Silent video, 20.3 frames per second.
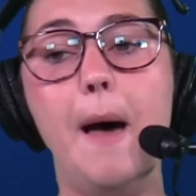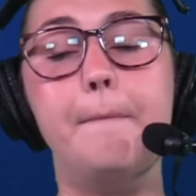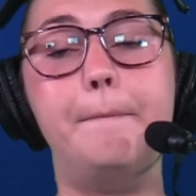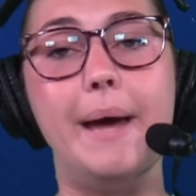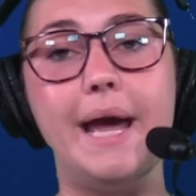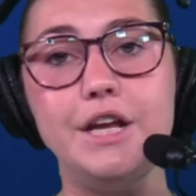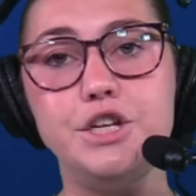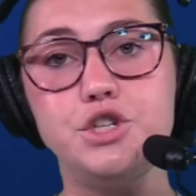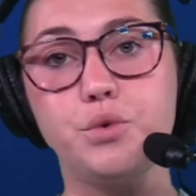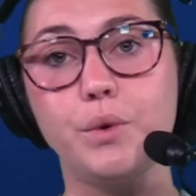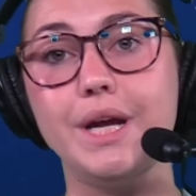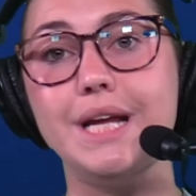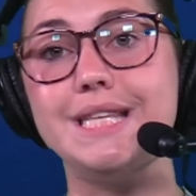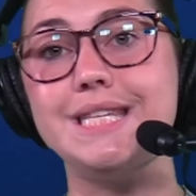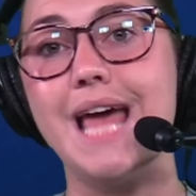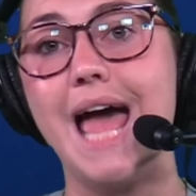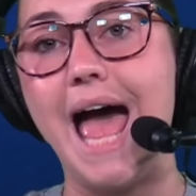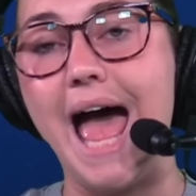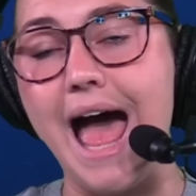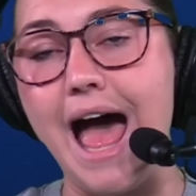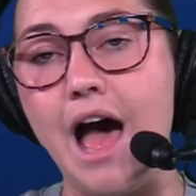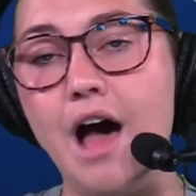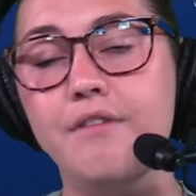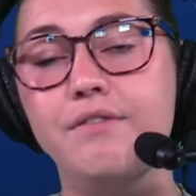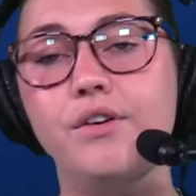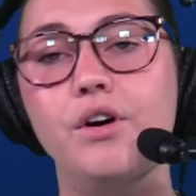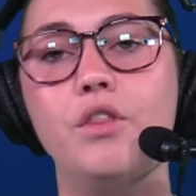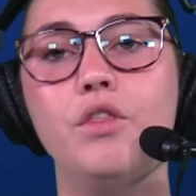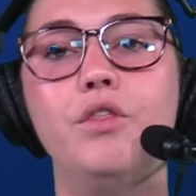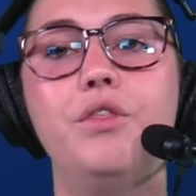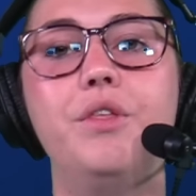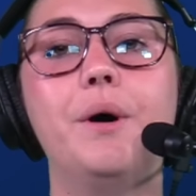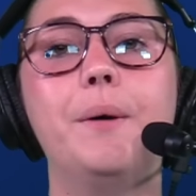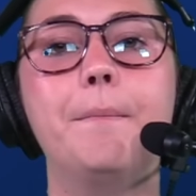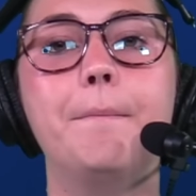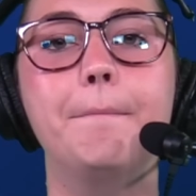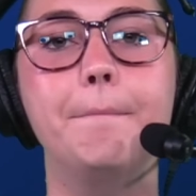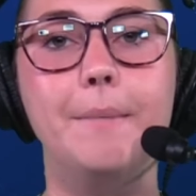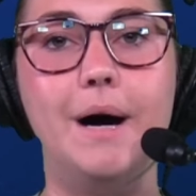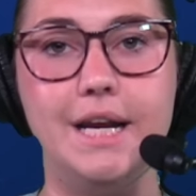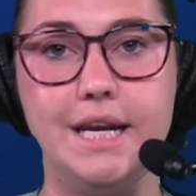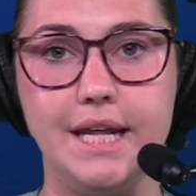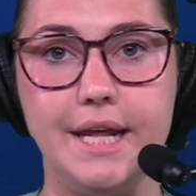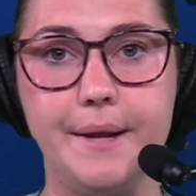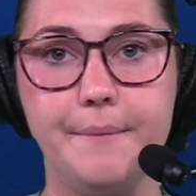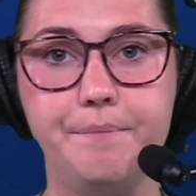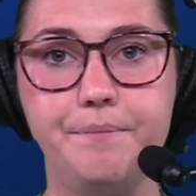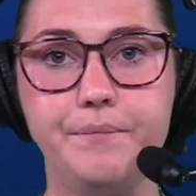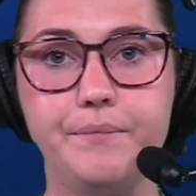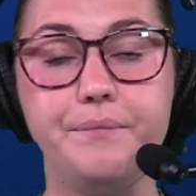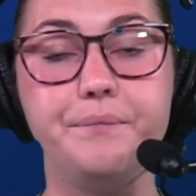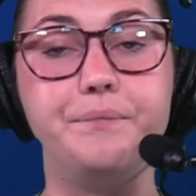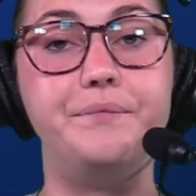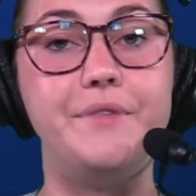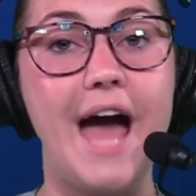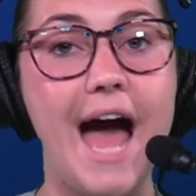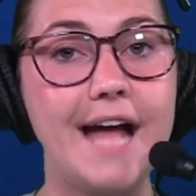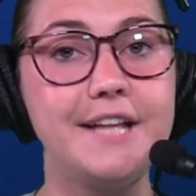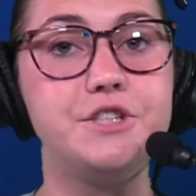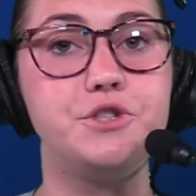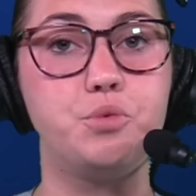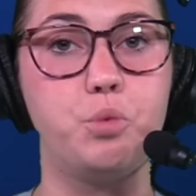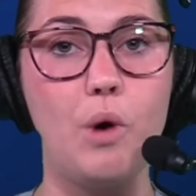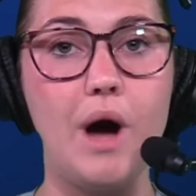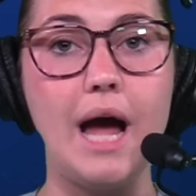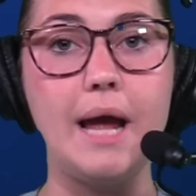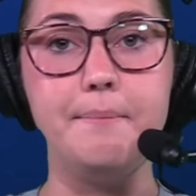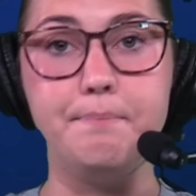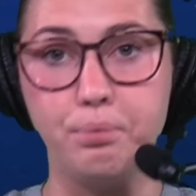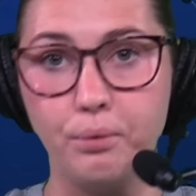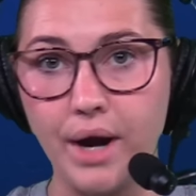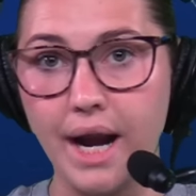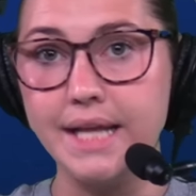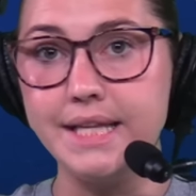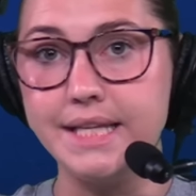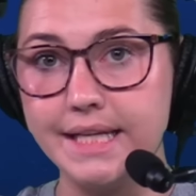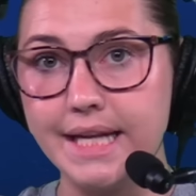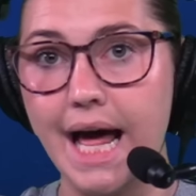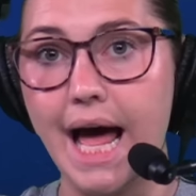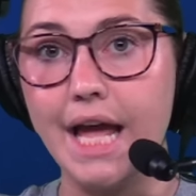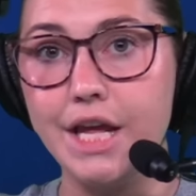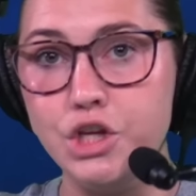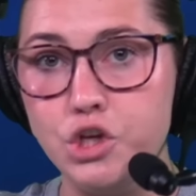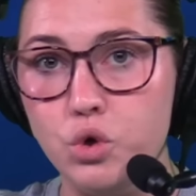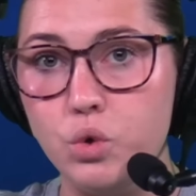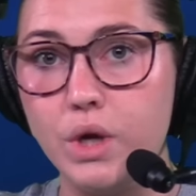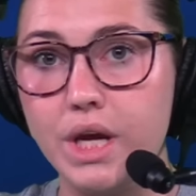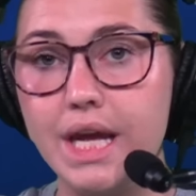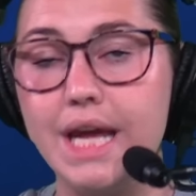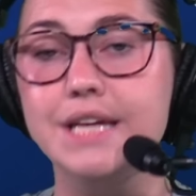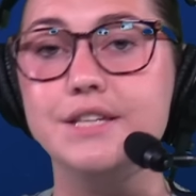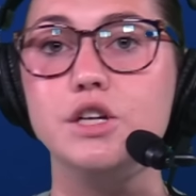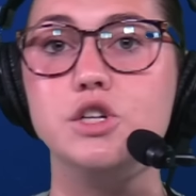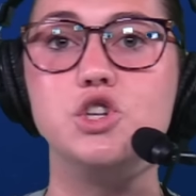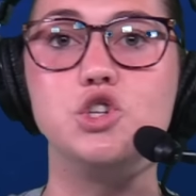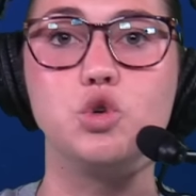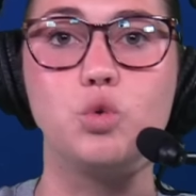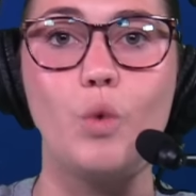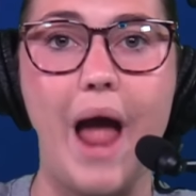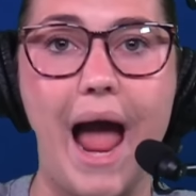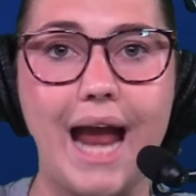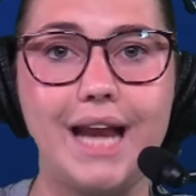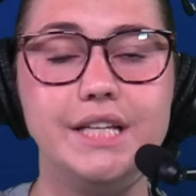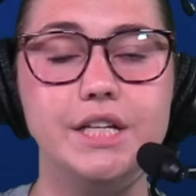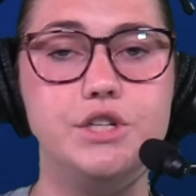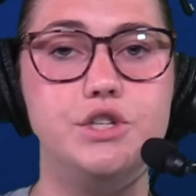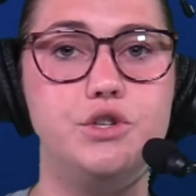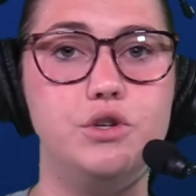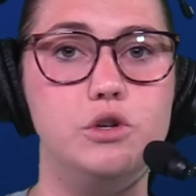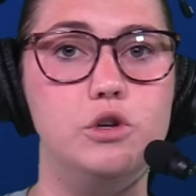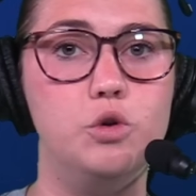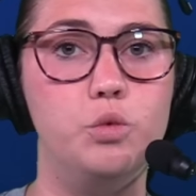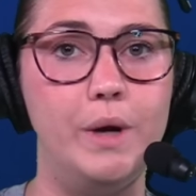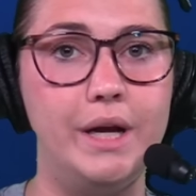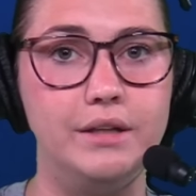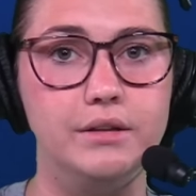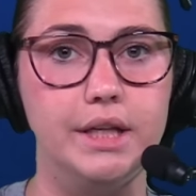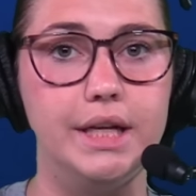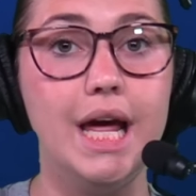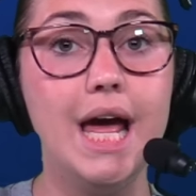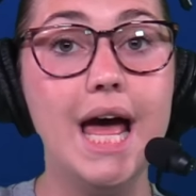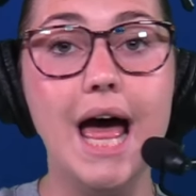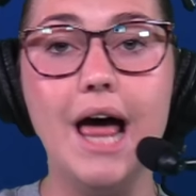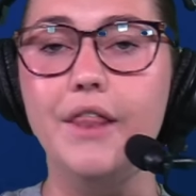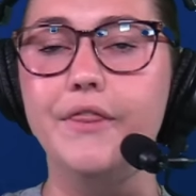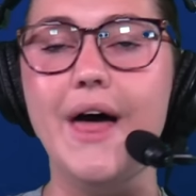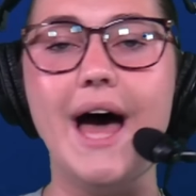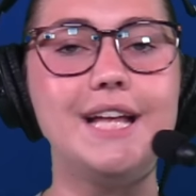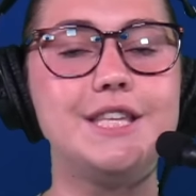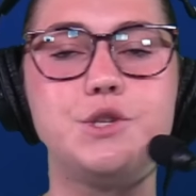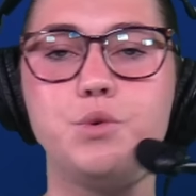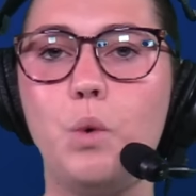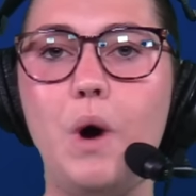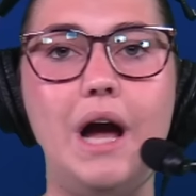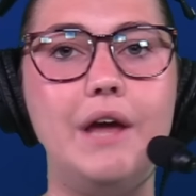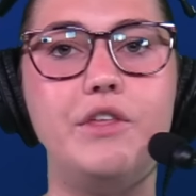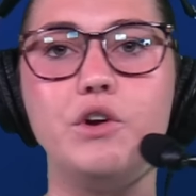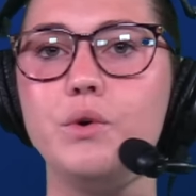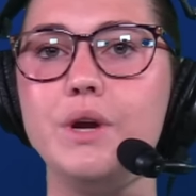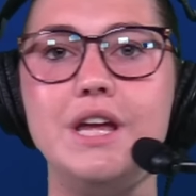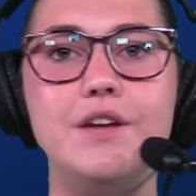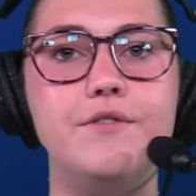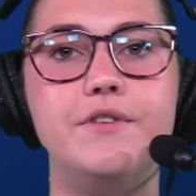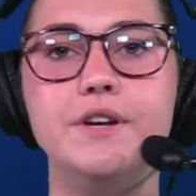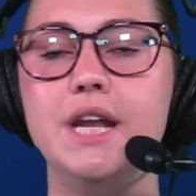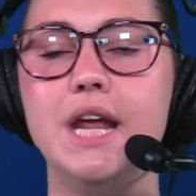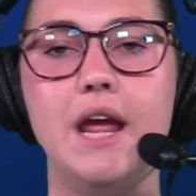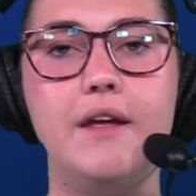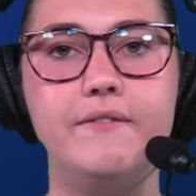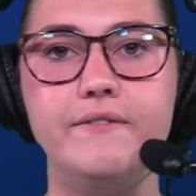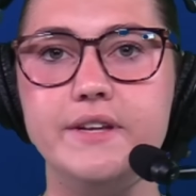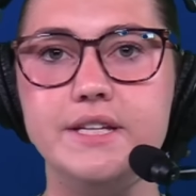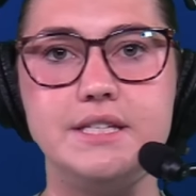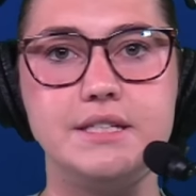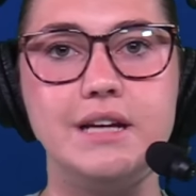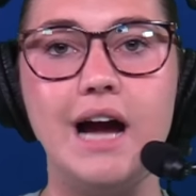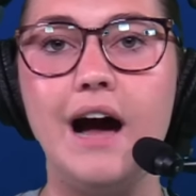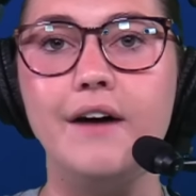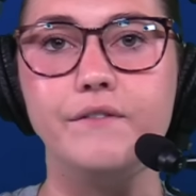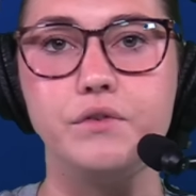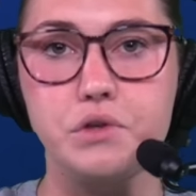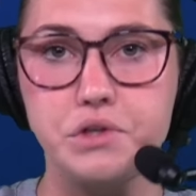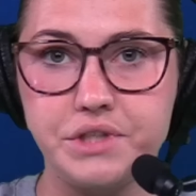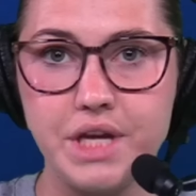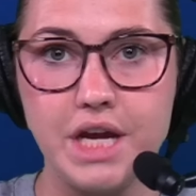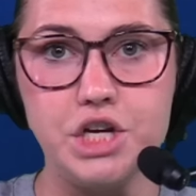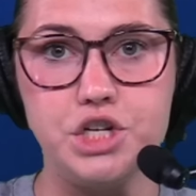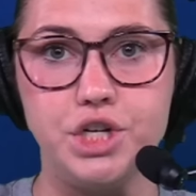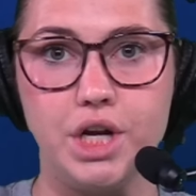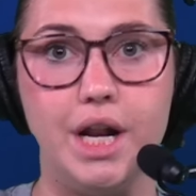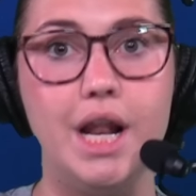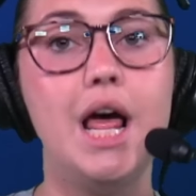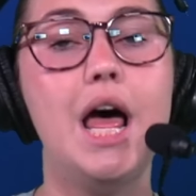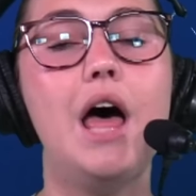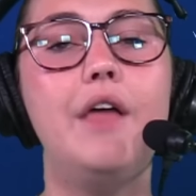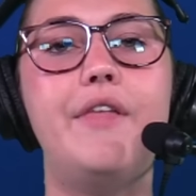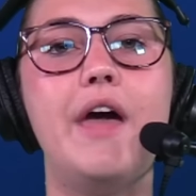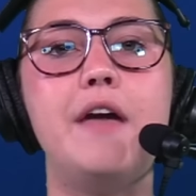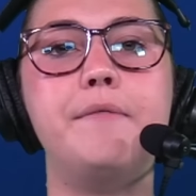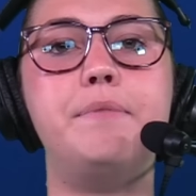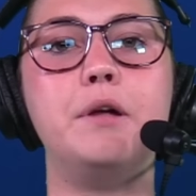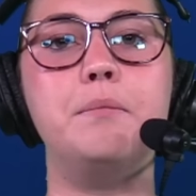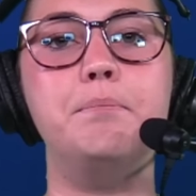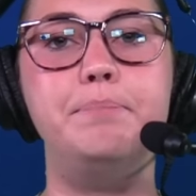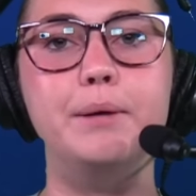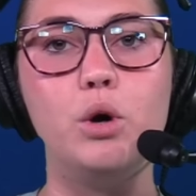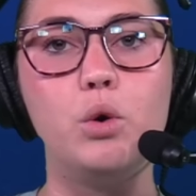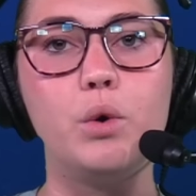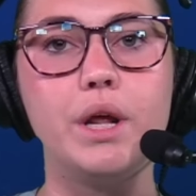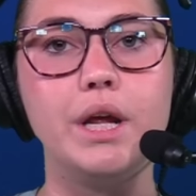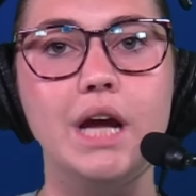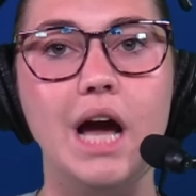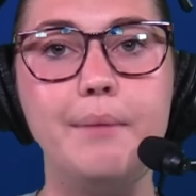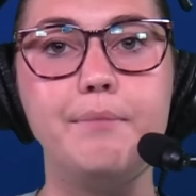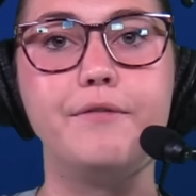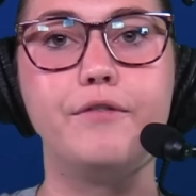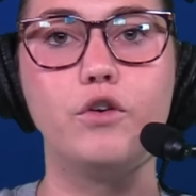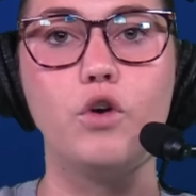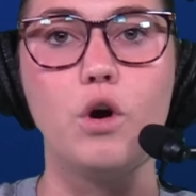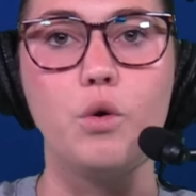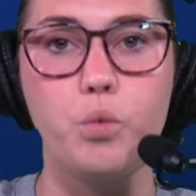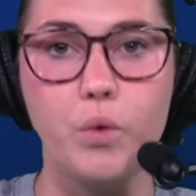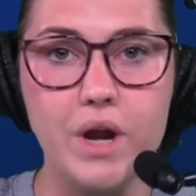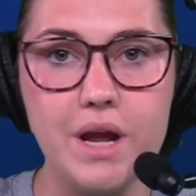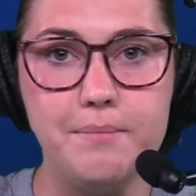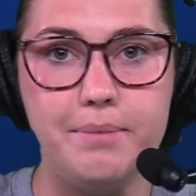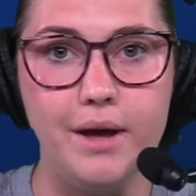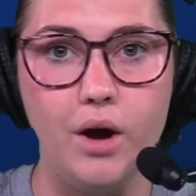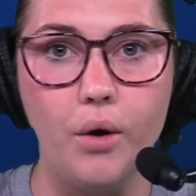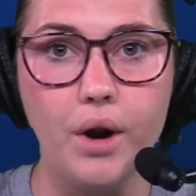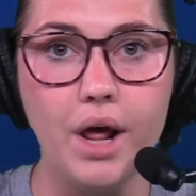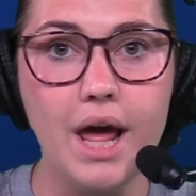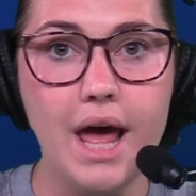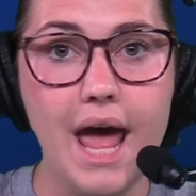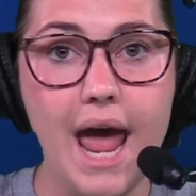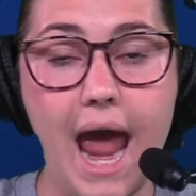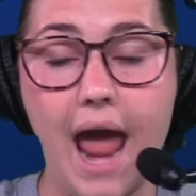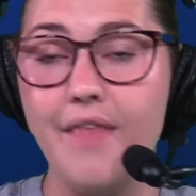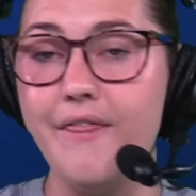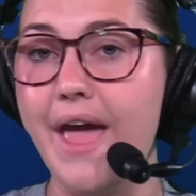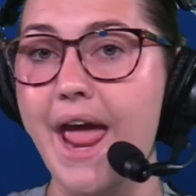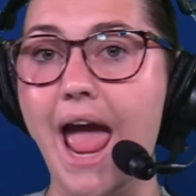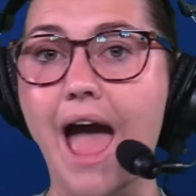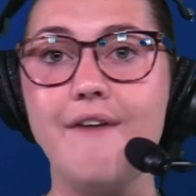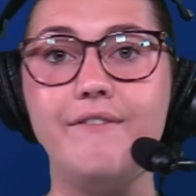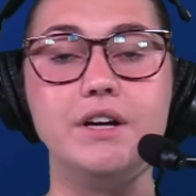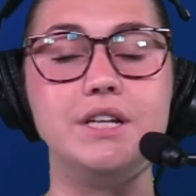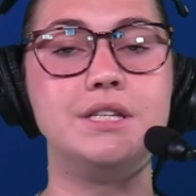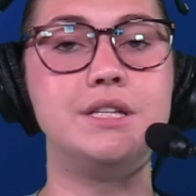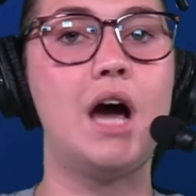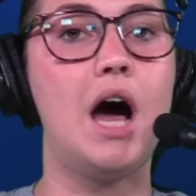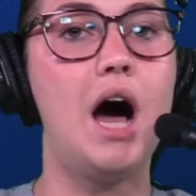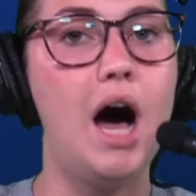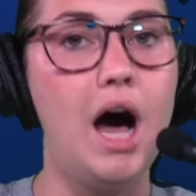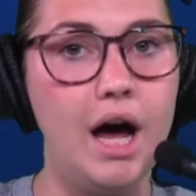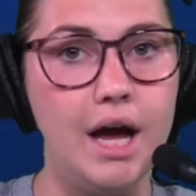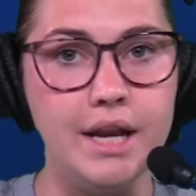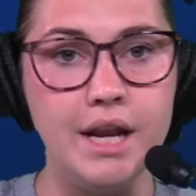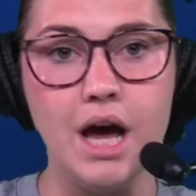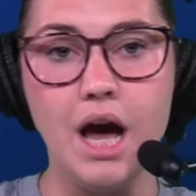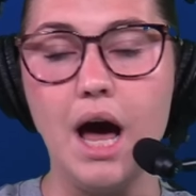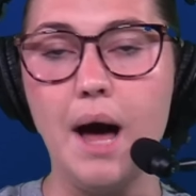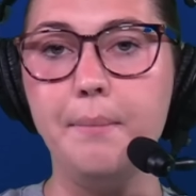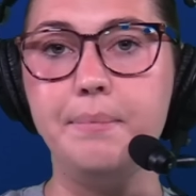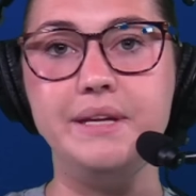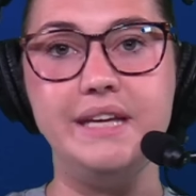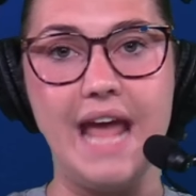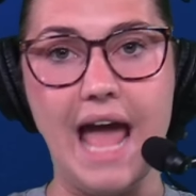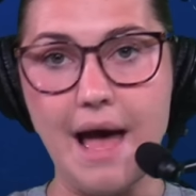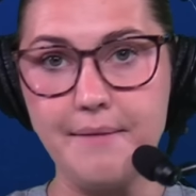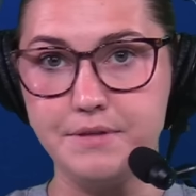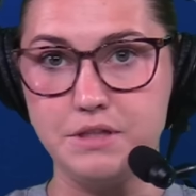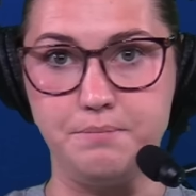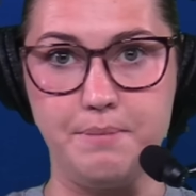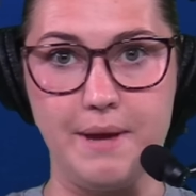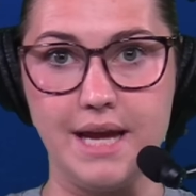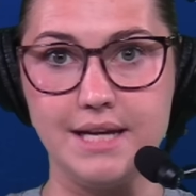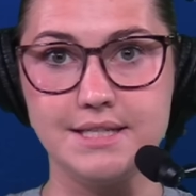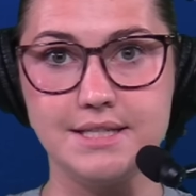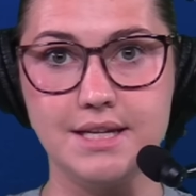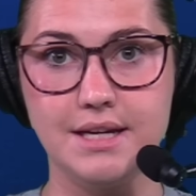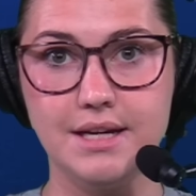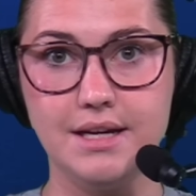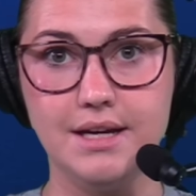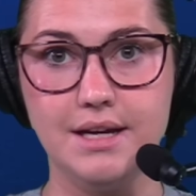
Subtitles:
Patriots have the money. That's why Brandon Aiyuk is attracted to New England. That's why they're even in this conversation. They've been building up for a rebuild, and they have a ton of cap space.